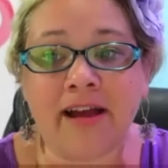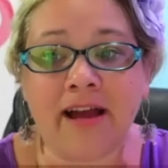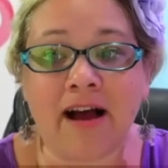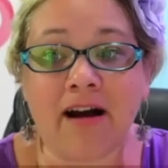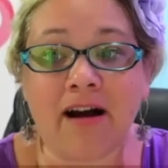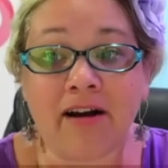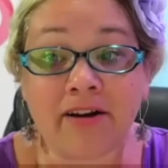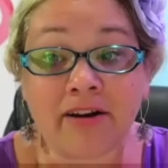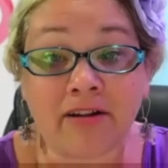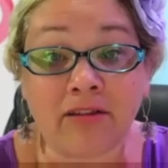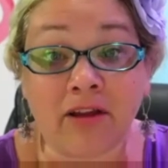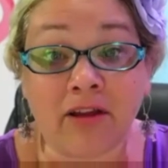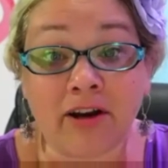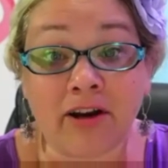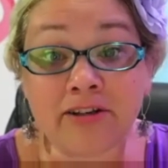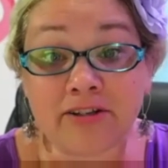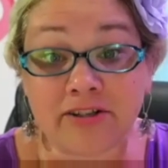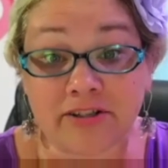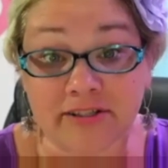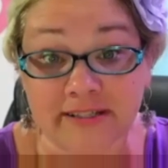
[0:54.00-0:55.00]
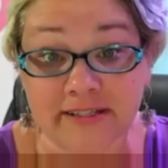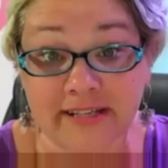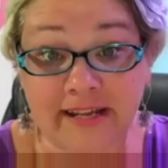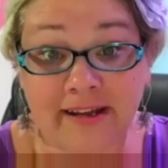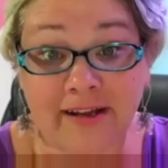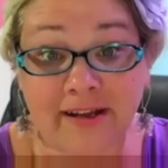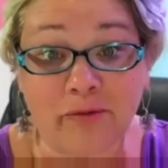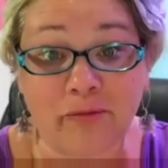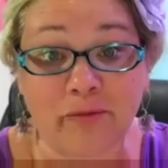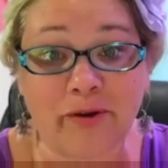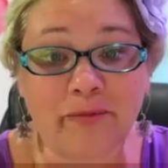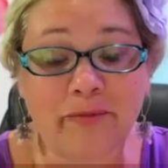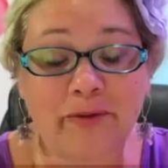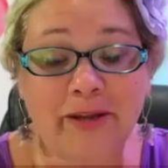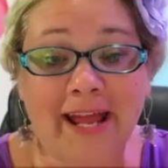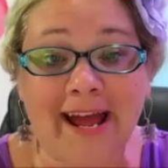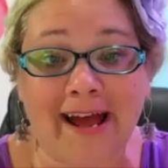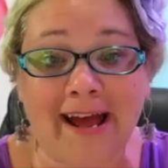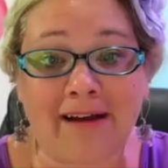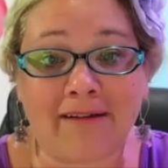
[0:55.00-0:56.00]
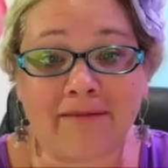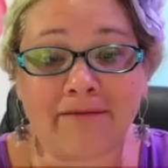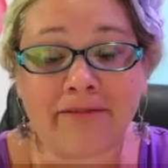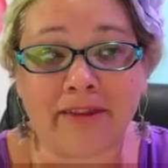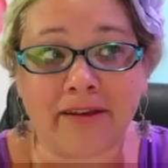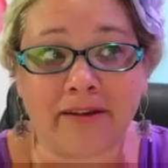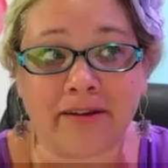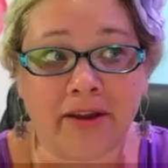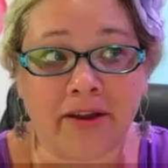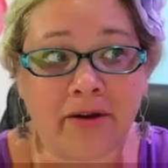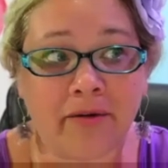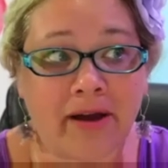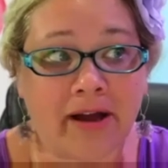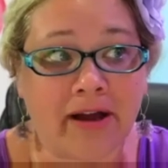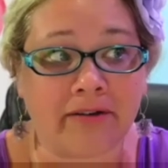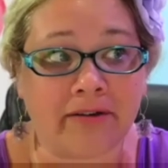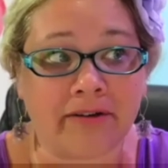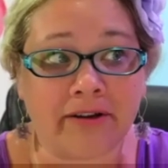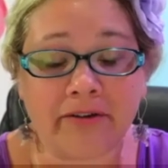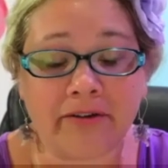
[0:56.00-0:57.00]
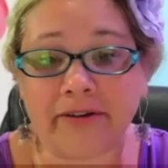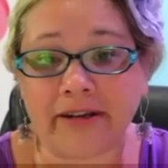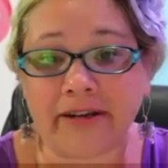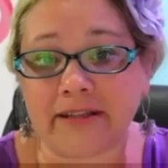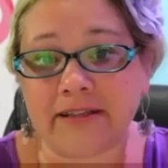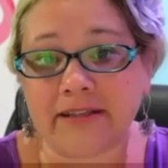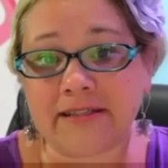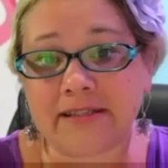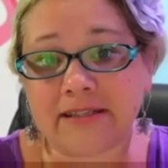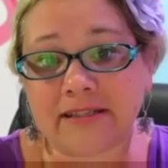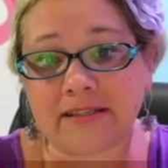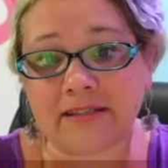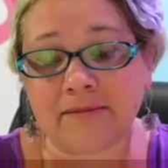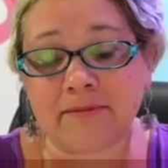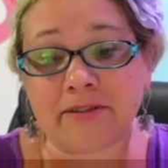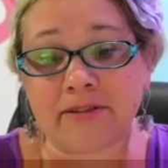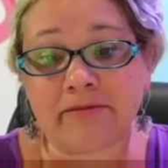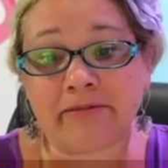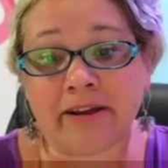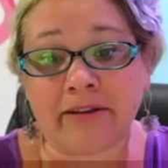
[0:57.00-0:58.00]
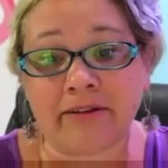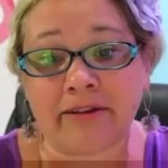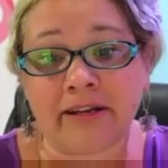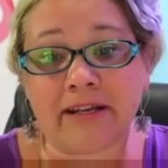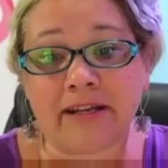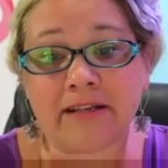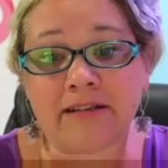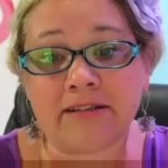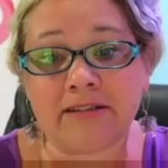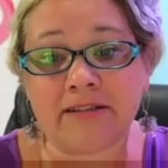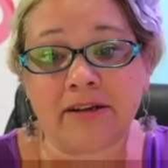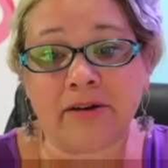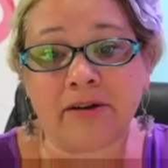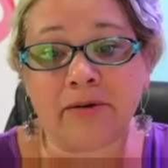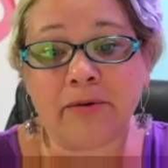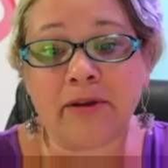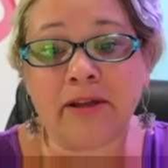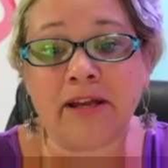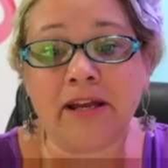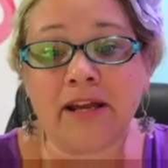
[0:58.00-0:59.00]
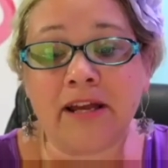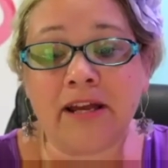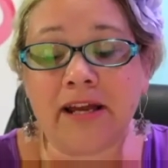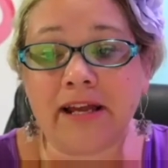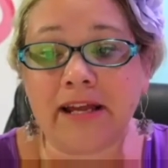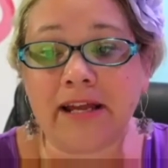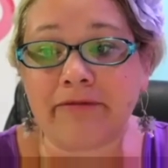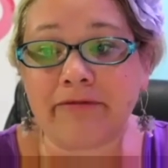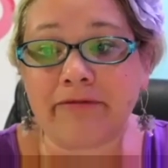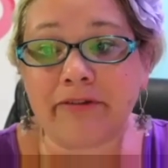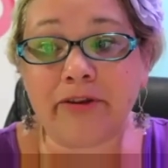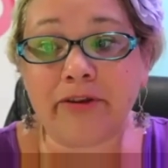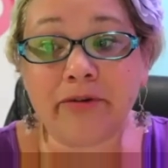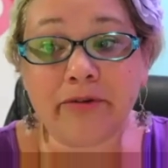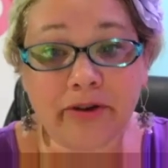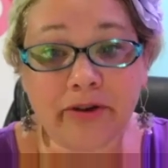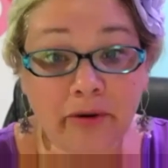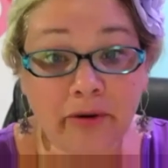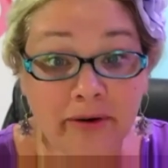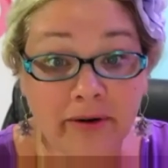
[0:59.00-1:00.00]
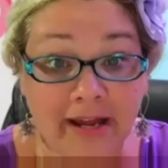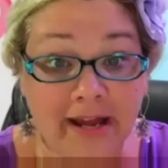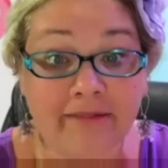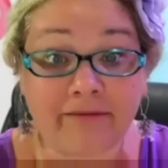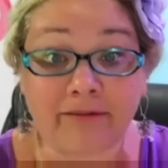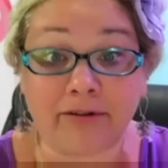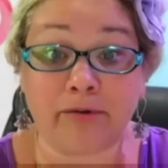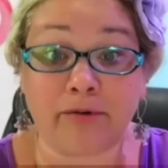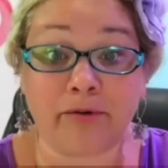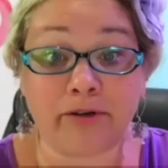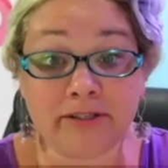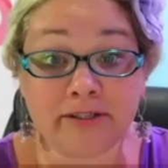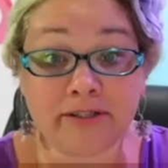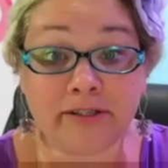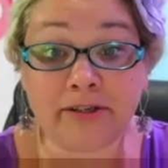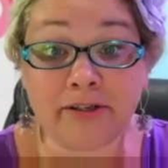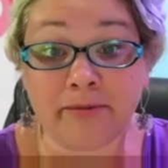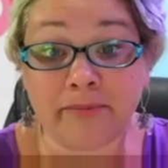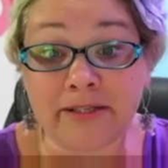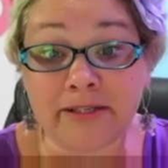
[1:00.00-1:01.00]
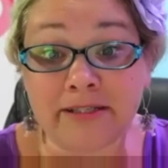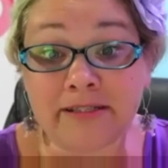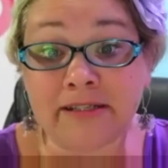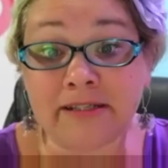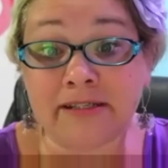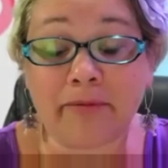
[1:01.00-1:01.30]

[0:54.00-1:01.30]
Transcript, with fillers: on a larger scale when we have the know how to create the systems around it. And so, if you don't have a course in your business,